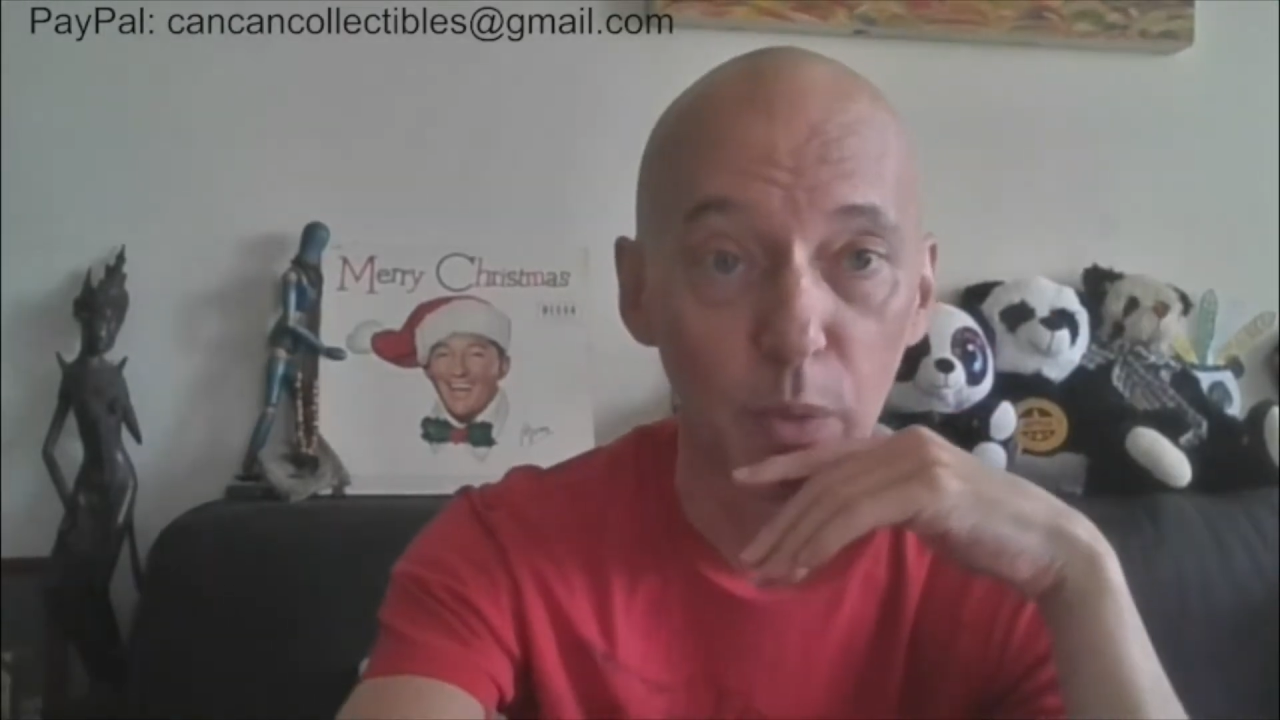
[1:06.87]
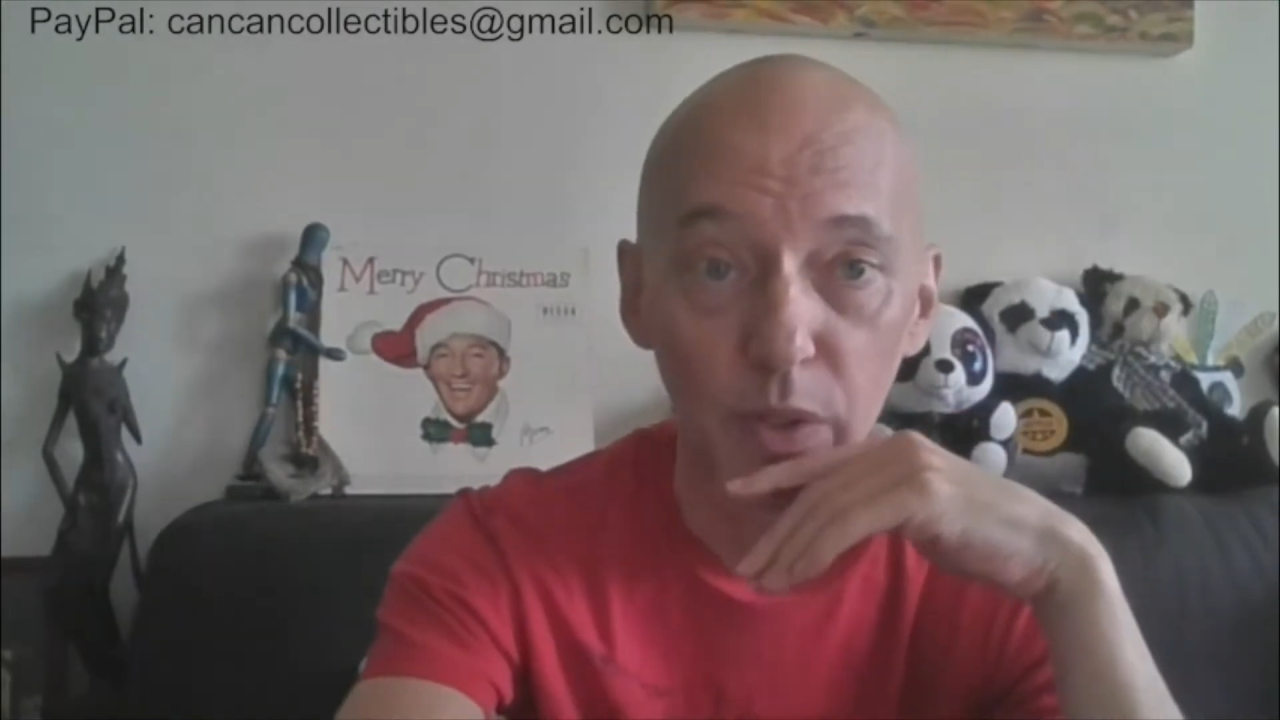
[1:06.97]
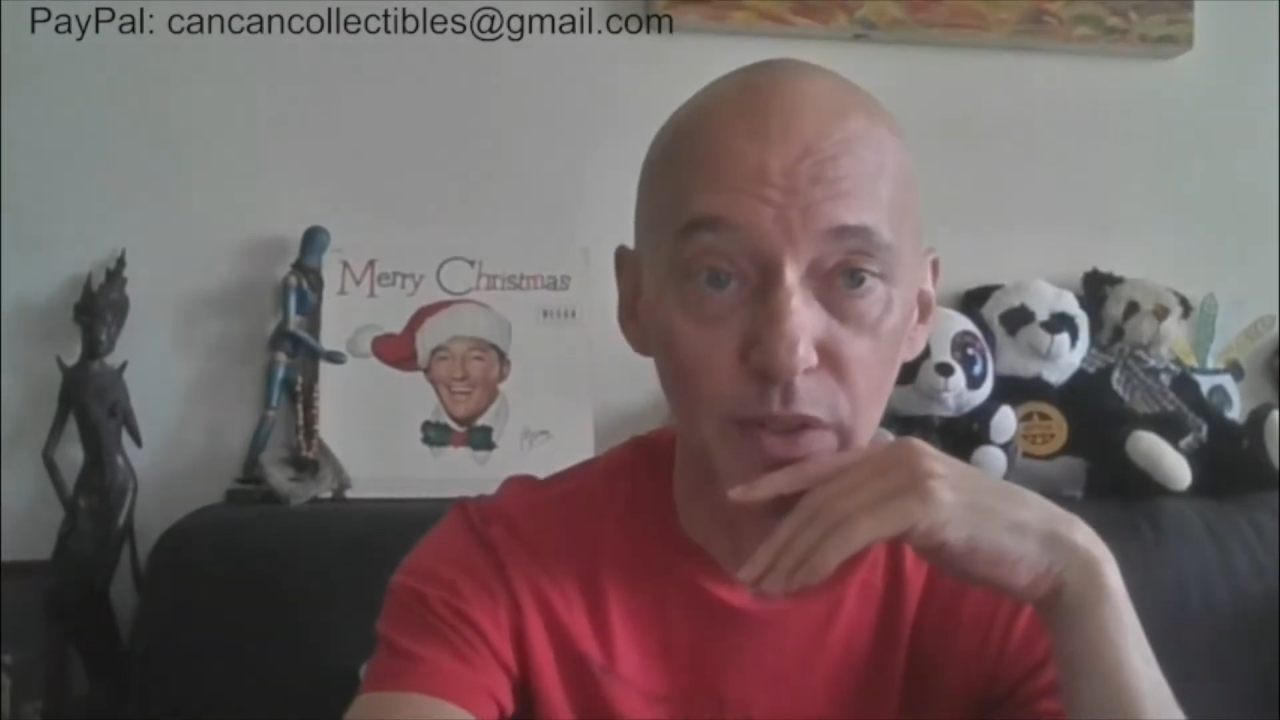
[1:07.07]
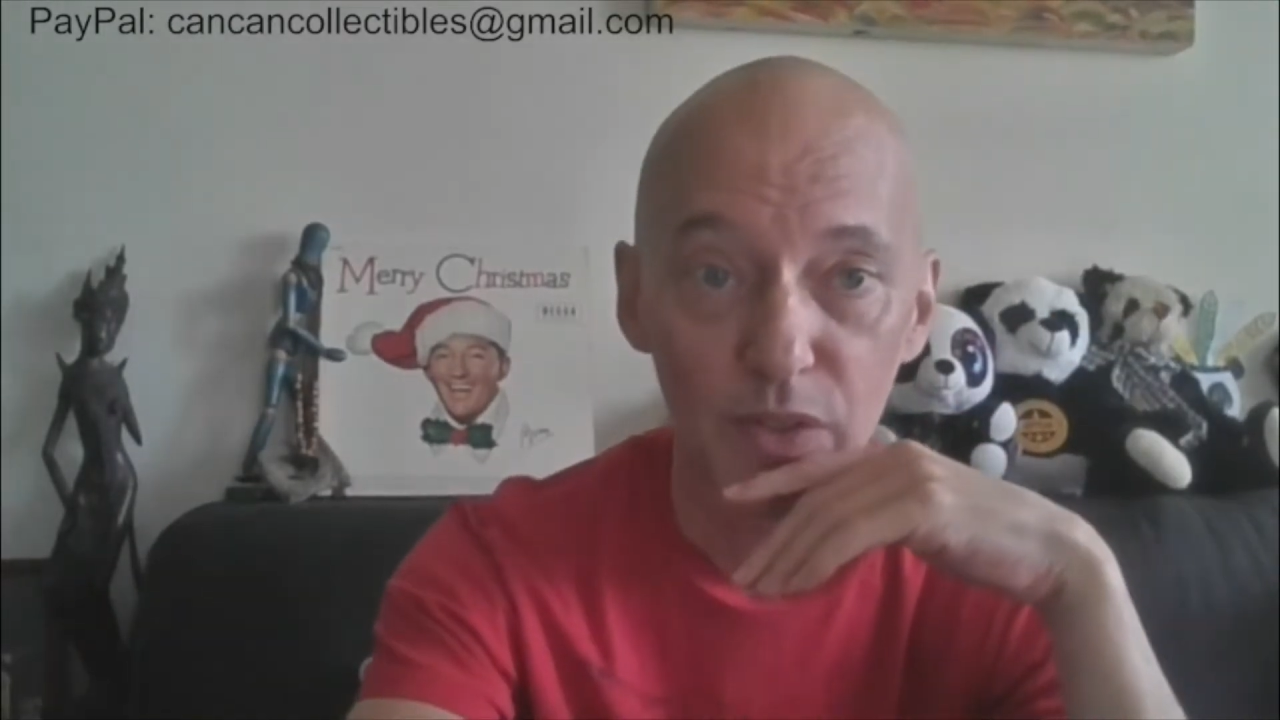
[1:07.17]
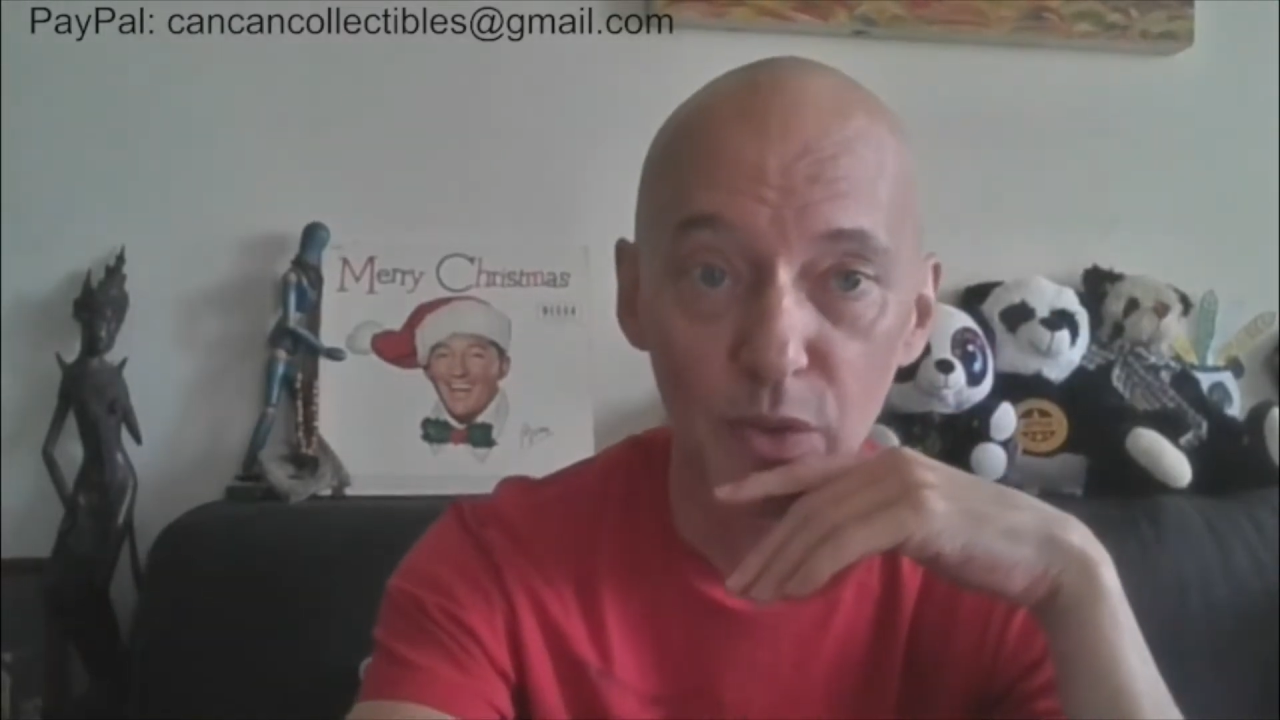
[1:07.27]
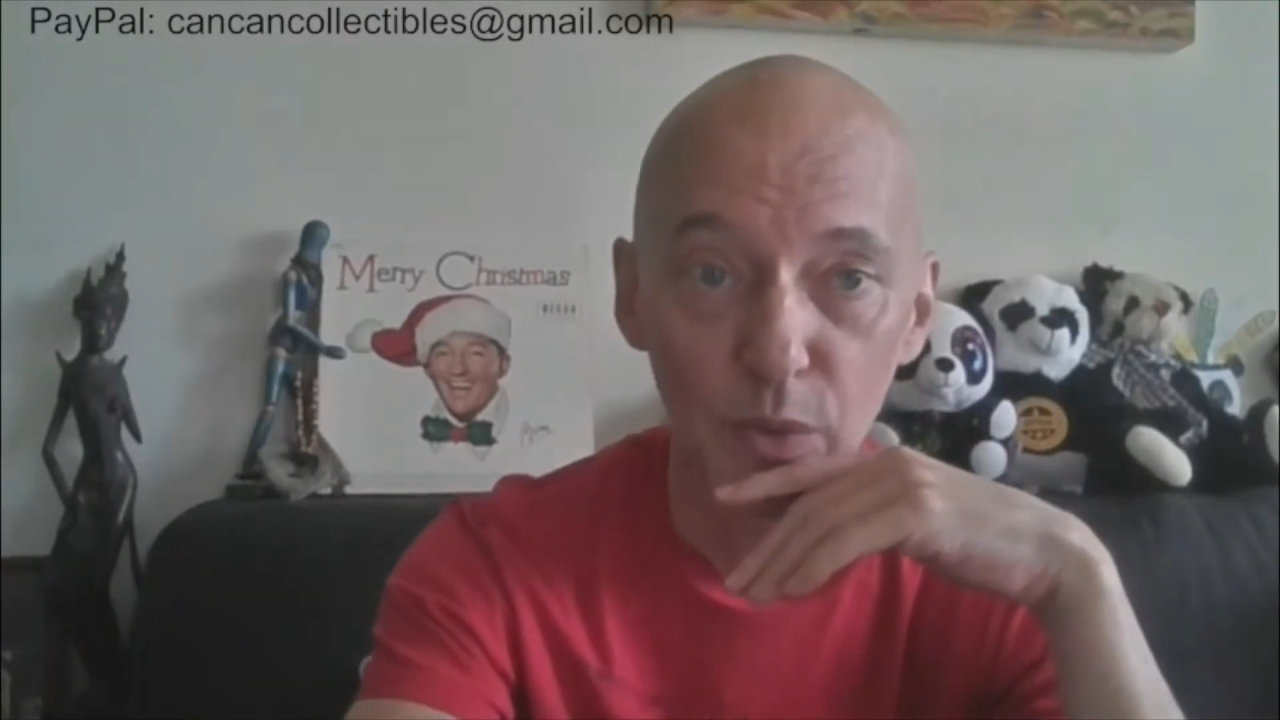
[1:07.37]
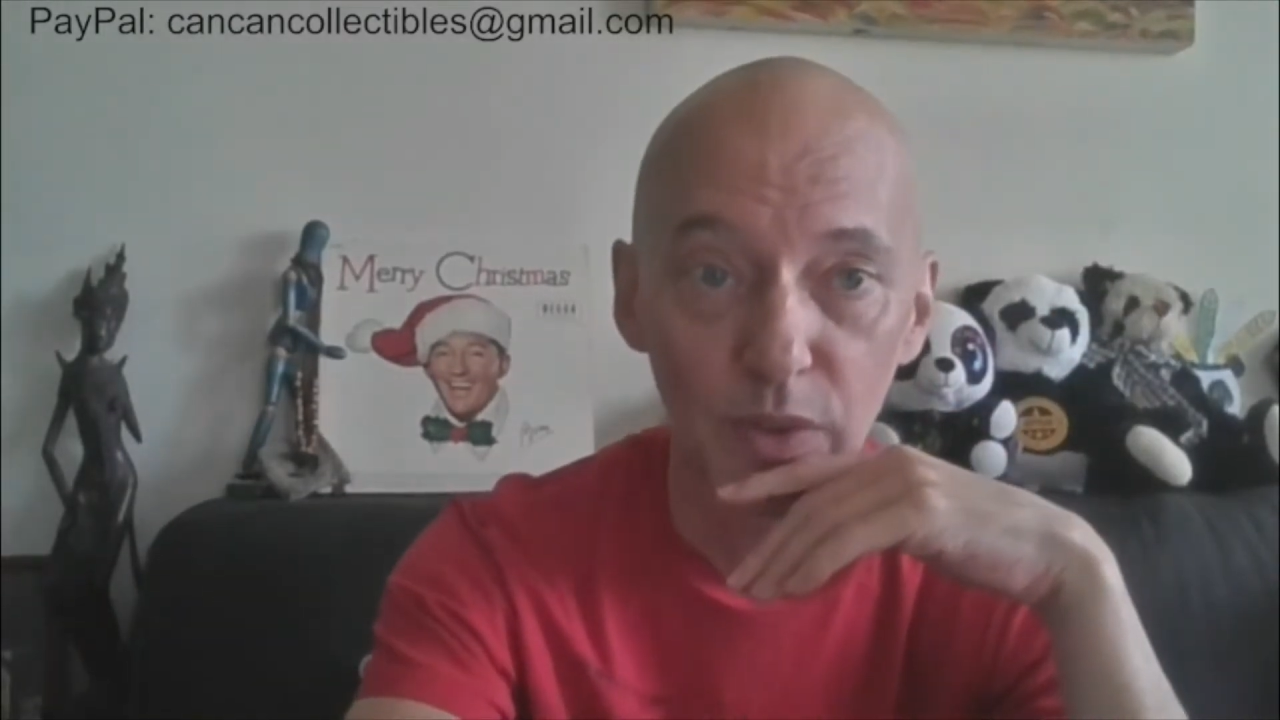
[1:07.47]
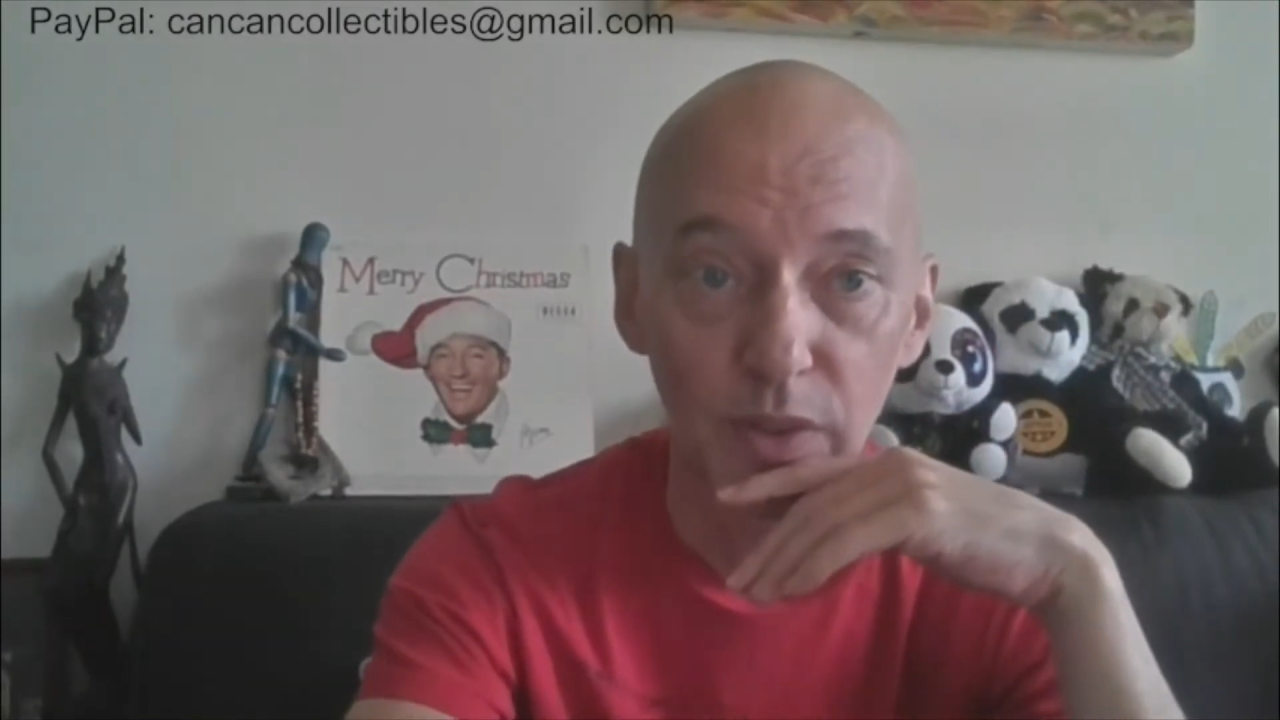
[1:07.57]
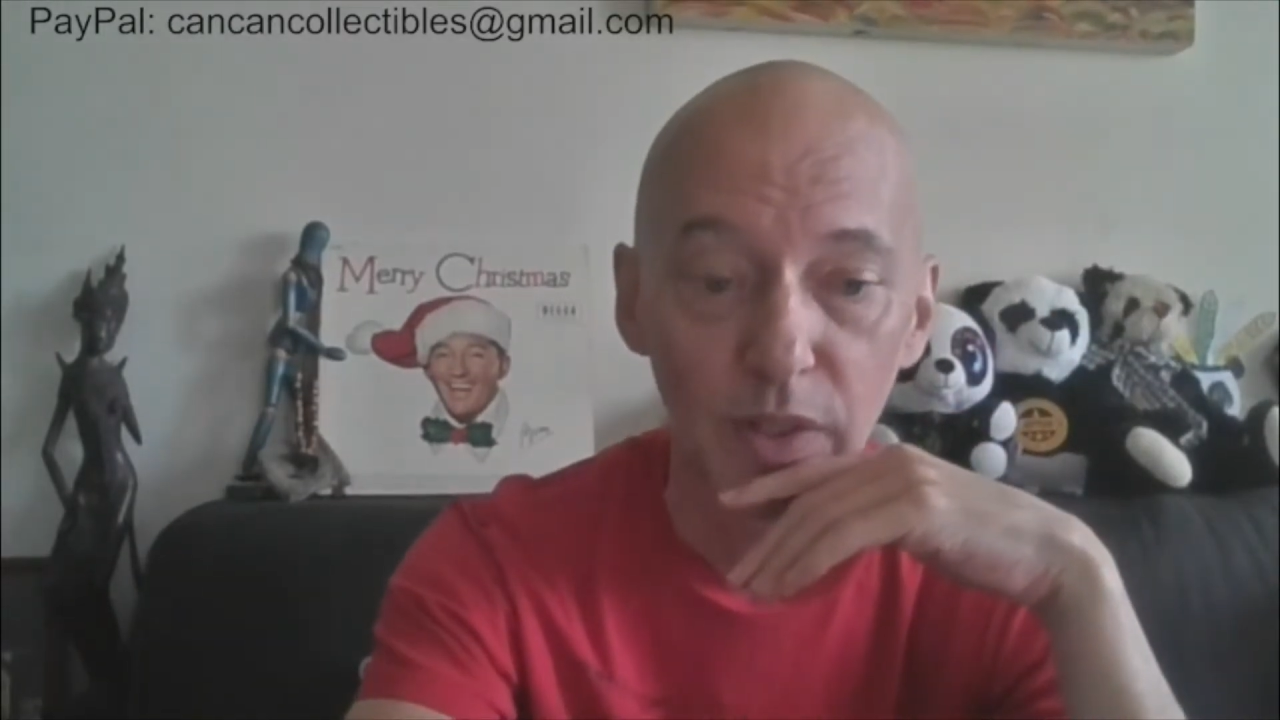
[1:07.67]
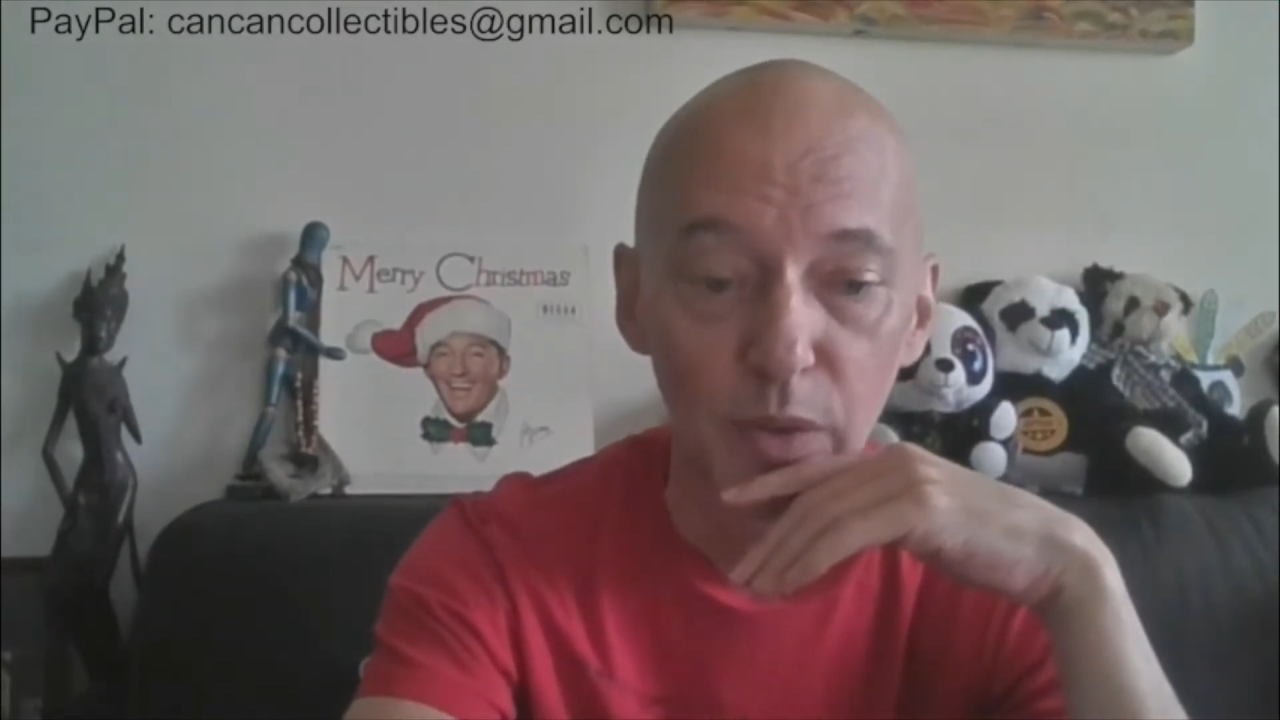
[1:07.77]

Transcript: we're gonna do it.